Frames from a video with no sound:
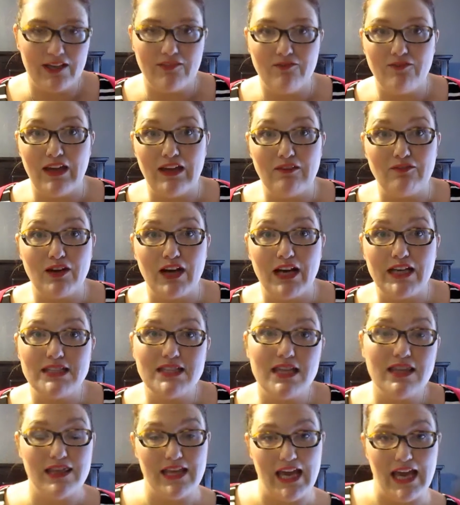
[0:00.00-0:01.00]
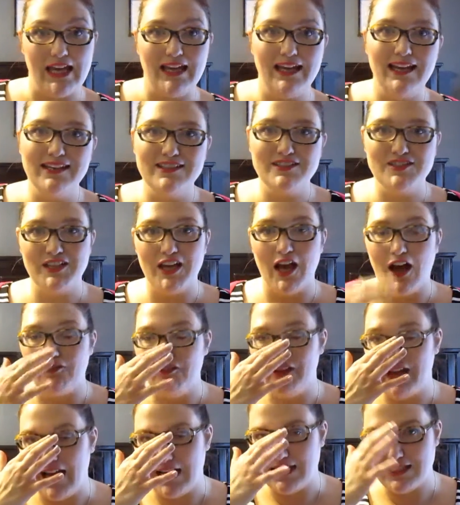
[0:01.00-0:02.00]
favorite thing. She
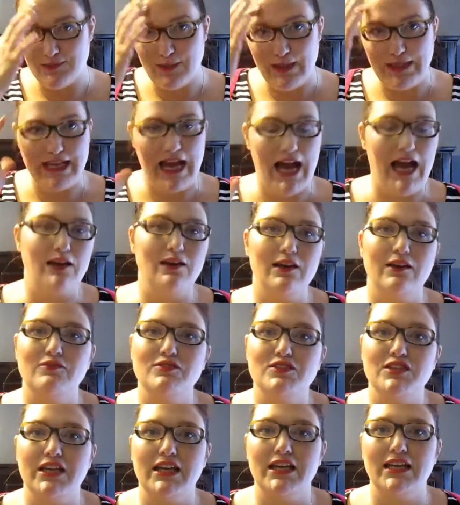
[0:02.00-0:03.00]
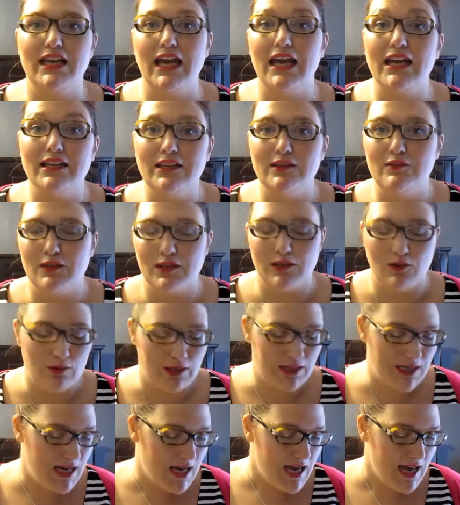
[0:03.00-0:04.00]
often asks my dad if she can get a
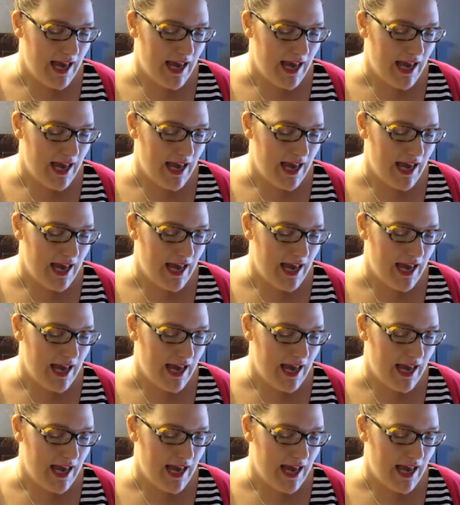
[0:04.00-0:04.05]
unicorn.